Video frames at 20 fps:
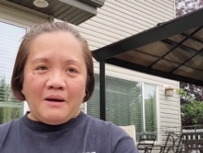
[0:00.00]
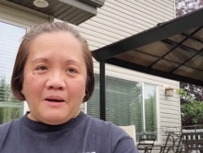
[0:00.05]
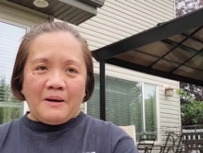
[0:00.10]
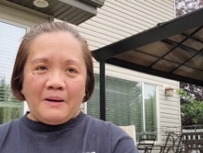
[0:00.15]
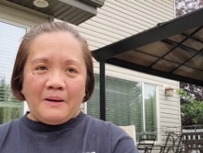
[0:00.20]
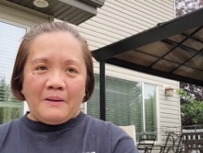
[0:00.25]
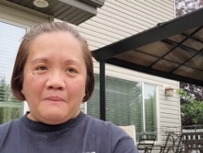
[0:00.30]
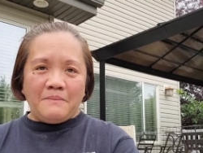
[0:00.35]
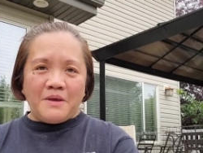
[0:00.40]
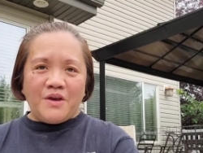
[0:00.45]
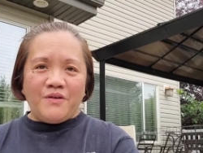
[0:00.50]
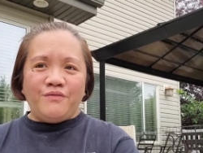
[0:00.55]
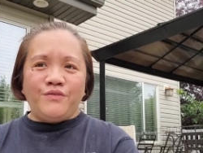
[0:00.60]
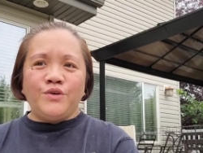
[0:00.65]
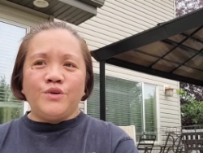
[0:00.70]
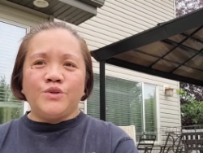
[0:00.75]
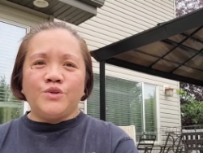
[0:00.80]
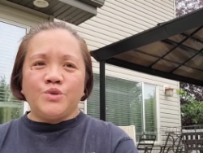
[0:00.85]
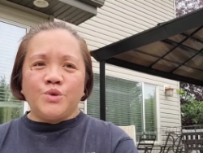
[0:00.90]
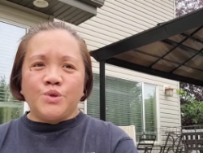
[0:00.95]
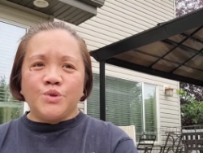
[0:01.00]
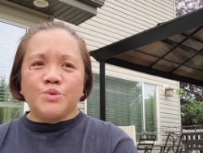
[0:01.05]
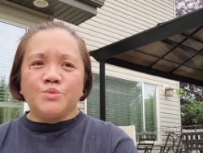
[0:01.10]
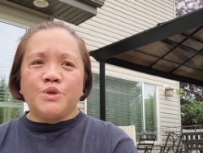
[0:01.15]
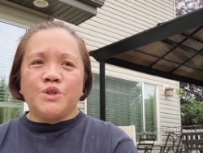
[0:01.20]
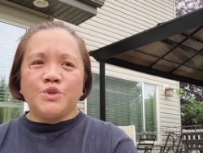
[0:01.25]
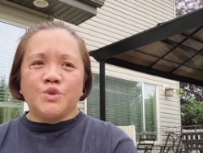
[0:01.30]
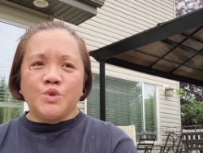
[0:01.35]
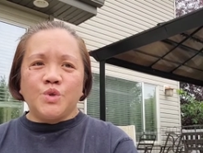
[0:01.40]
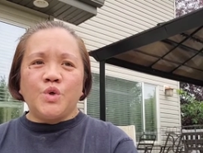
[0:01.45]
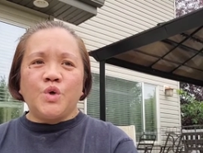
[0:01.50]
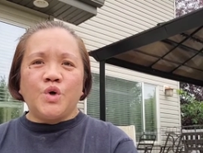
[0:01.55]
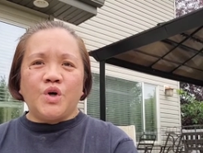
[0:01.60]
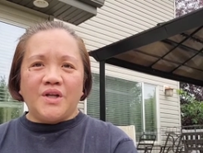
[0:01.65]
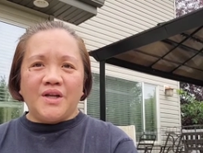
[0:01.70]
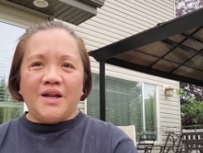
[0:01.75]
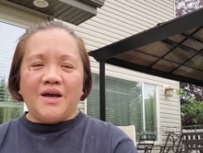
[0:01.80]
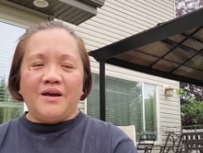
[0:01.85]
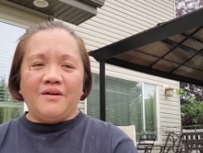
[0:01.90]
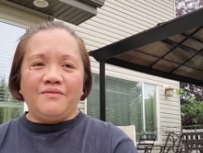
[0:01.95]
um, if you don't want to
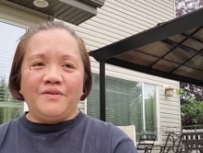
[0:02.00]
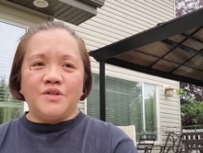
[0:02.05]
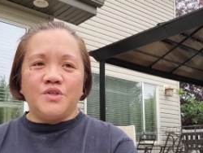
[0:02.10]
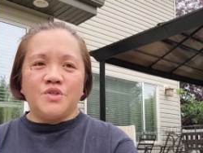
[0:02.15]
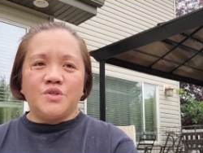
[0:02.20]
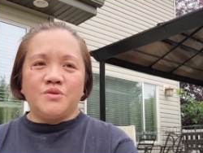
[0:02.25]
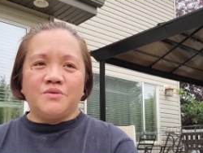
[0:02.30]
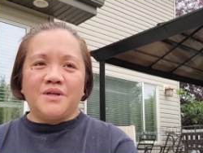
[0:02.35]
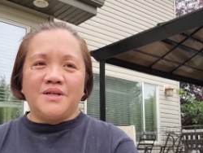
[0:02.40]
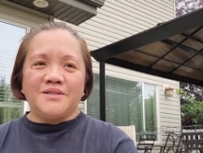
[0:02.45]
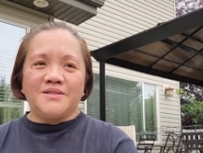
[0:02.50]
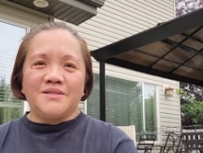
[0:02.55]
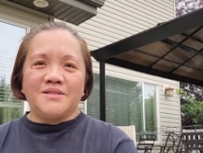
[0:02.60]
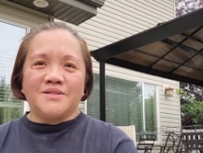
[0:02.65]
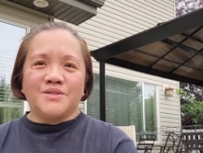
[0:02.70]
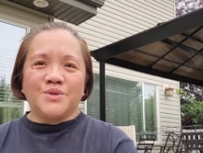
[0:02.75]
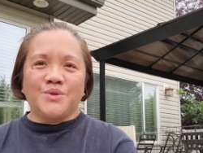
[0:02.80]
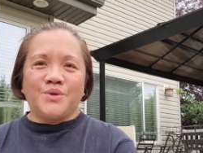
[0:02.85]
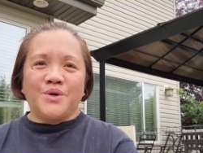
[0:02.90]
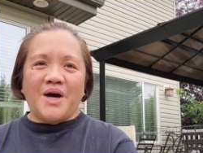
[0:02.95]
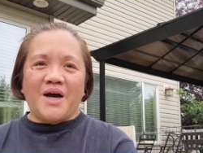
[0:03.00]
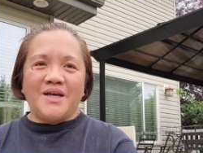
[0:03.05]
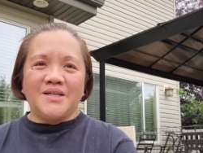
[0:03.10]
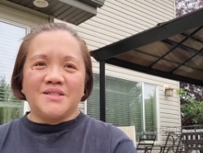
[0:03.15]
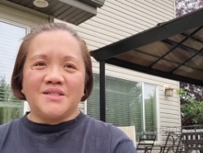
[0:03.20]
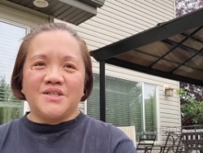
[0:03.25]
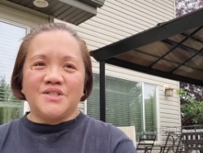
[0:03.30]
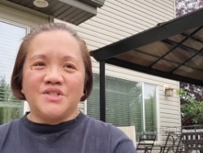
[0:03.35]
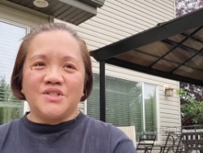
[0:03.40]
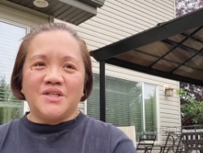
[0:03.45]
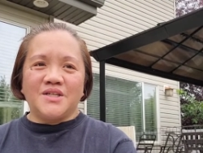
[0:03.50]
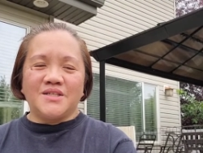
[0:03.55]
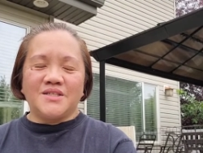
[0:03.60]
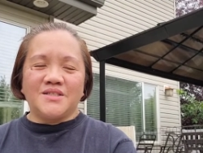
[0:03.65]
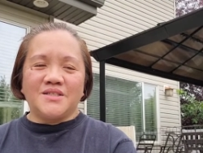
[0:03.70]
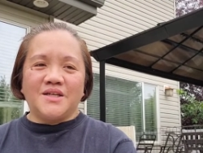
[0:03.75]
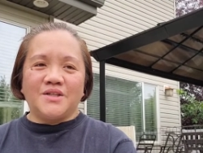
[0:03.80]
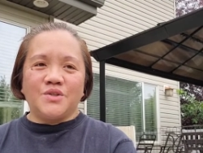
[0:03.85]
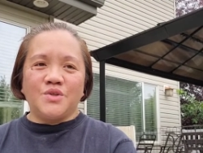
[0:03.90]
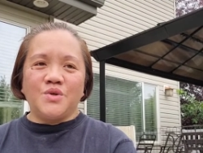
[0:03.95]
go on life insurance so I
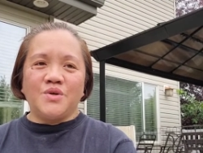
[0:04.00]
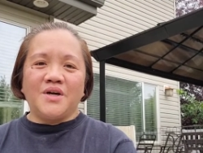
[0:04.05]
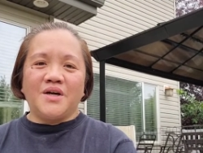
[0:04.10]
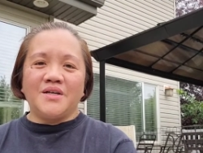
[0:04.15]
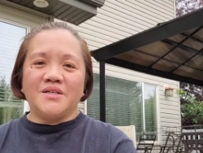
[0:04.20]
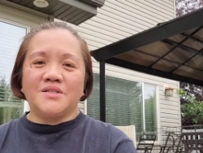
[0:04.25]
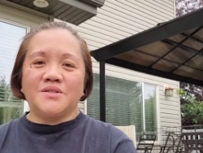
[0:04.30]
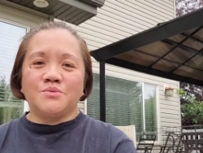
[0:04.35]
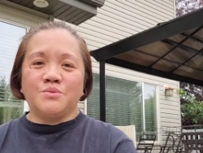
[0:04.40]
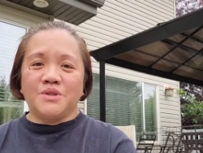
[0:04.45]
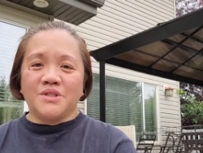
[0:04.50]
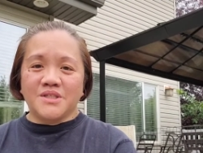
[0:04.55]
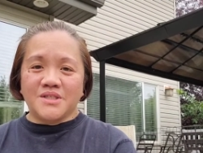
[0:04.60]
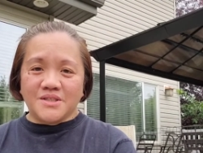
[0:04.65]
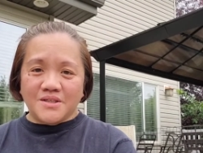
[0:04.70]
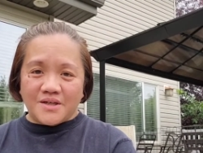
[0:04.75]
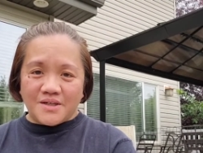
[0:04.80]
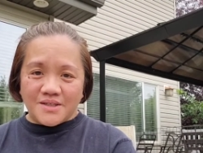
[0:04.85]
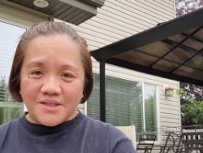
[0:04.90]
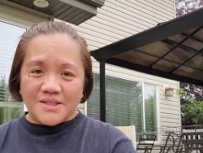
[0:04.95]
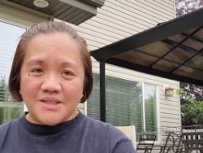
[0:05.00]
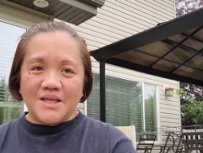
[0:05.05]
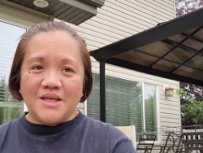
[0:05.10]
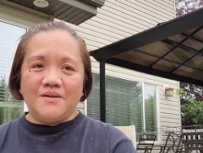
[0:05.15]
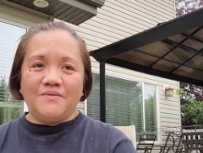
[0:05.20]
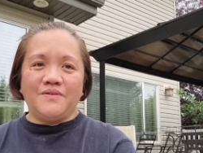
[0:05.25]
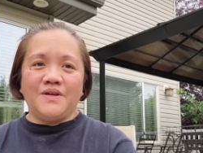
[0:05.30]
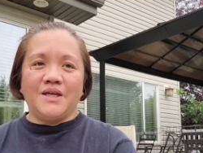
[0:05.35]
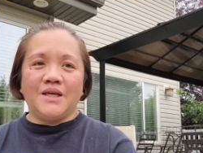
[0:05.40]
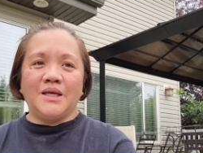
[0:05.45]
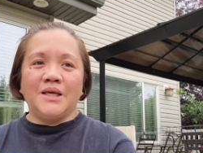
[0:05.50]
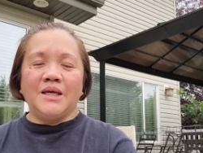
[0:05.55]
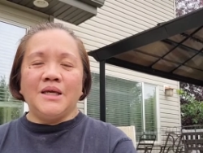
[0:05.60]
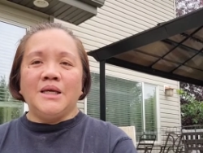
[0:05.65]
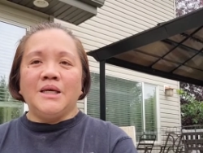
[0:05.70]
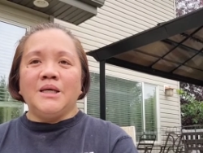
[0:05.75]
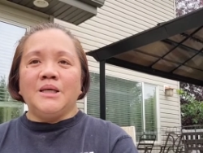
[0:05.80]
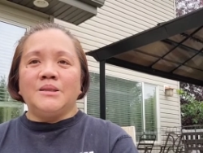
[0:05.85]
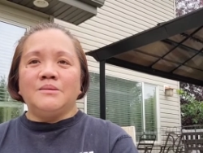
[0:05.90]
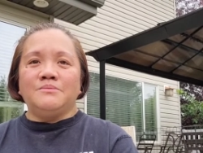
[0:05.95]
suggest that you guys will start
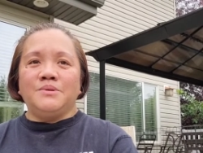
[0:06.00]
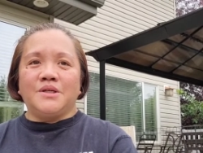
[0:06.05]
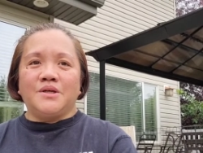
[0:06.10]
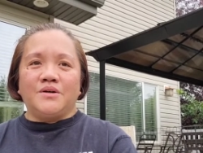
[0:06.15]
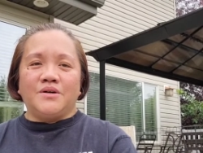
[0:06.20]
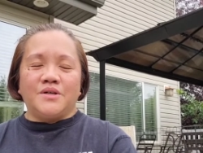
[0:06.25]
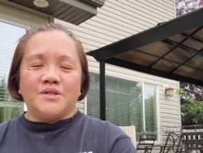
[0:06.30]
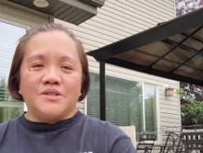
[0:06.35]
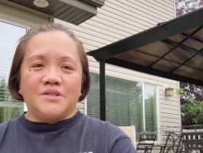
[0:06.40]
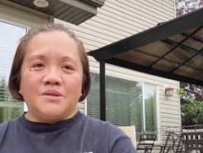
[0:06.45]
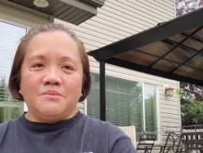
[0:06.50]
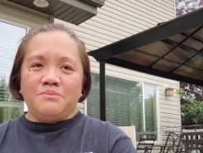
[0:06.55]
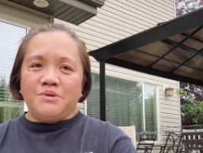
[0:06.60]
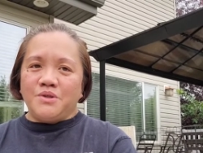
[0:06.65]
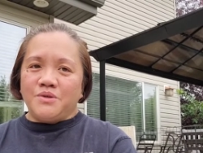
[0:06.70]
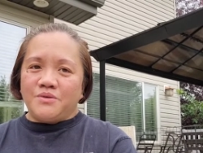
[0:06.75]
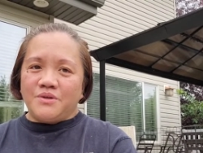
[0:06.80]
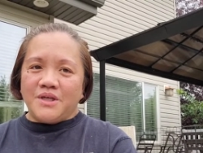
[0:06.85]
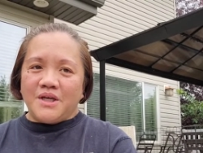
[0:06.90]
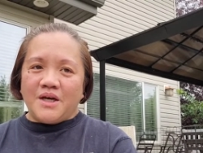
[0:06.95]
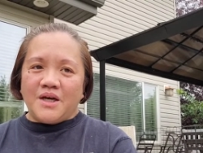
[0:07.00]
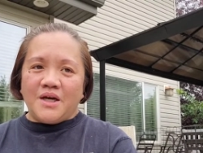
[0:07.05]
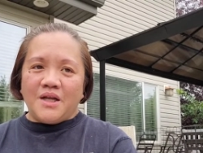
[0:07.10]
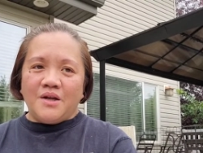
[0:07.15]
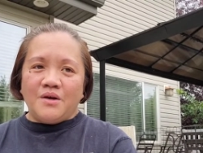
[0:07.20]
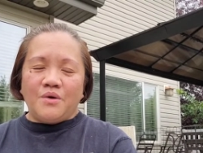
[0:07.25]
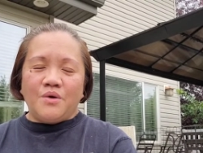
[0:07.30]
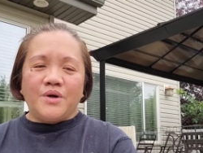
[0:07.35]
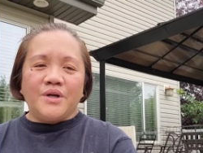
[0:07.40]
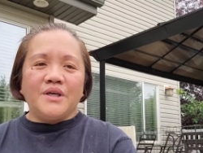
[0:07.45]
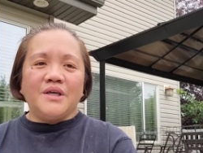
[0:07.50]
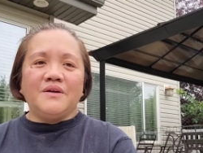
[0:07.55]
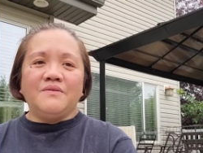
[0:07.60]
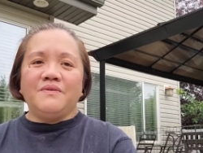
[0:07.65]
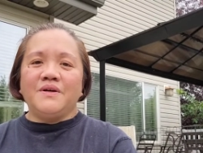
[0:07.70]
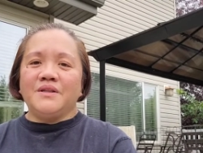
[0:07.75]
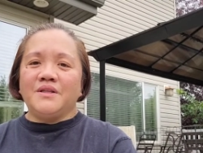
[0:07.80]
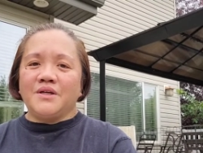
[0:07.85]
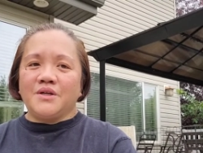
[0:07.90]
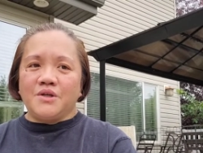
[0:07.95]
saving because the burial or
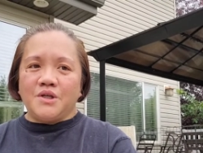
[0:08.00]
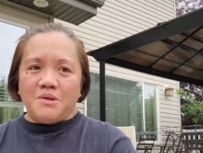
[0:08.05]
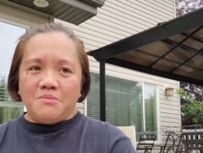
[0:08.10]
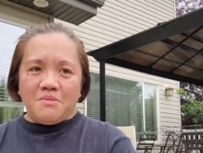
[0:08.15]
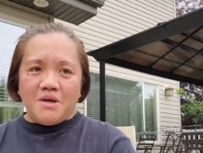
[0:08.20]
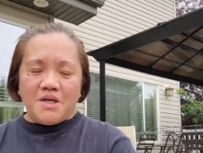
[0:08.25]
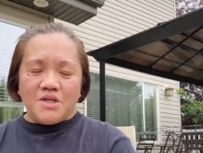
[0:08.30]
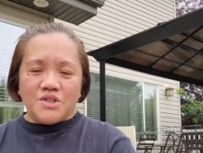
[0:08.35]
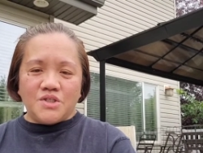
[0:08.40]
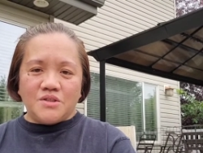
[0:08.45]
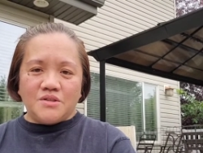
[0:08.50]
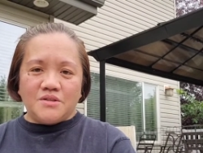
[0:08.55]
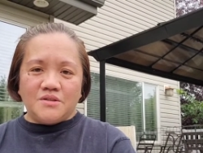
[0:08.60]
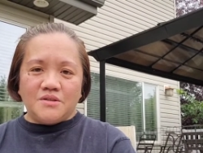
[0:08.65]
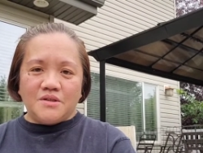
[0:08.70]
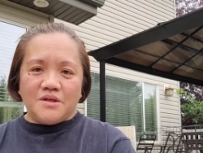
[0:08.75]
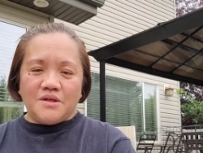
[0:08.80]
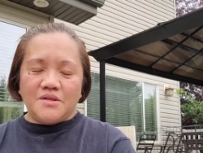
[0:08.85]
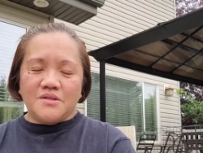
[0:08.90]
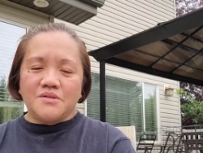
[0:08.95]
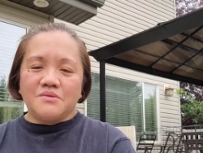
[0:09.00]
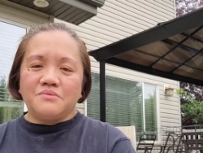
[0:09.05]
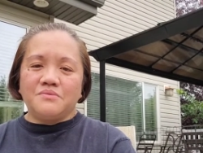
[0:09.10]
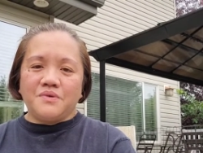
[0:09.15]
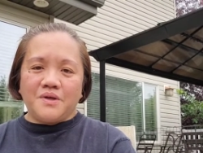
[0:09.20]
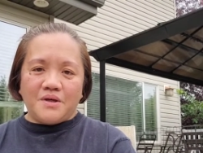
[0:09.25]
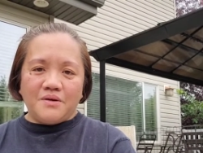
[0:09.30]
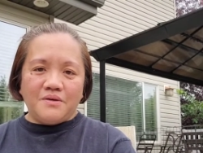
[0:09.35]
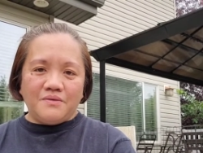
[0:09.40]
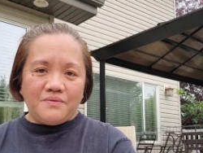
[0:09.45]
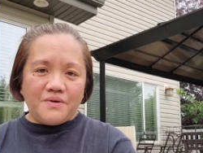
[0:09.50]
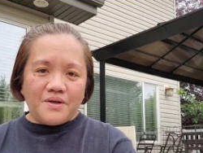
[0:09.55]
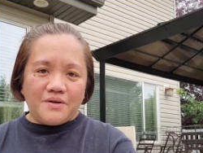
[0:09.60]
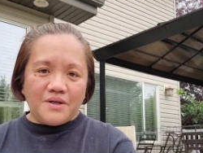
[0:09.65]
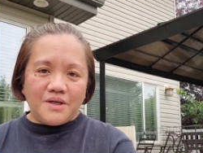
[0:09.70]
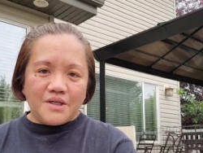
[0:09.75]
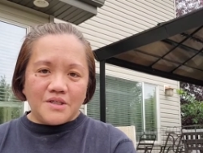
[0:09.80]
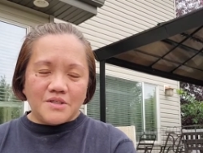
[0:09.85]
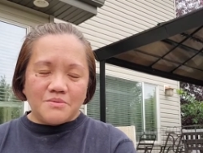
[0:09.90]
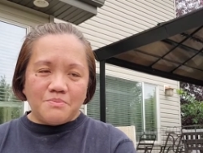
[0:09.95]
even the cremation is very
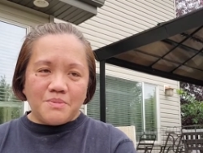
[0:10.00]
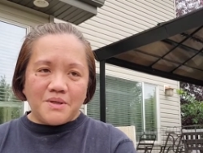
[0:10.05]
very